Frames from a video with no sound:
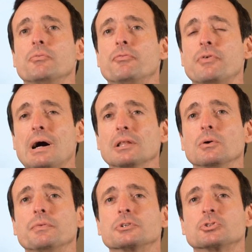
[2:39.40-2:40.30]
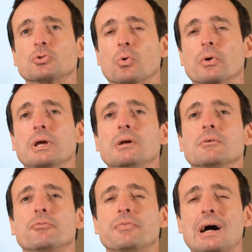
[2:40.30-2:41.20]
follow the story,
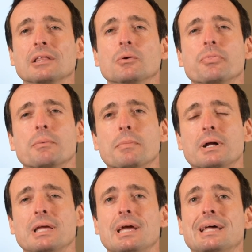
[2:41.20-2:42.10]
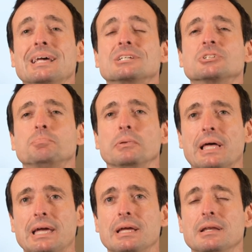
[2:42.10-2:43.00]
follow the money, and
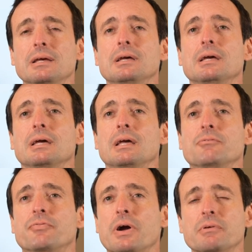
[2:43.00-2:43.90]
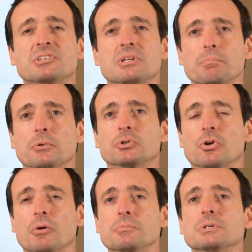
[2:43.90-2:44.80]
explain in very simple
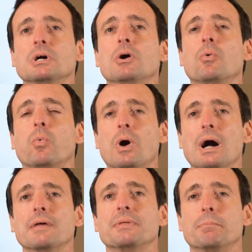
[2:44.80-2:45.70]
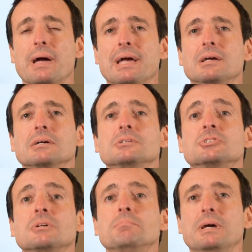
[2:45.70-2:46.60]
terms why the bank
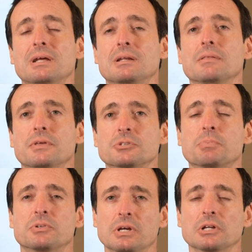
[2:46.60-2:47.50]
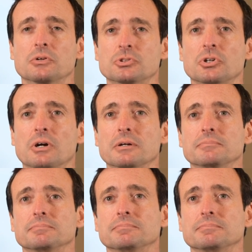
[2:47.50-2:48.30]
submitted this particular SAR.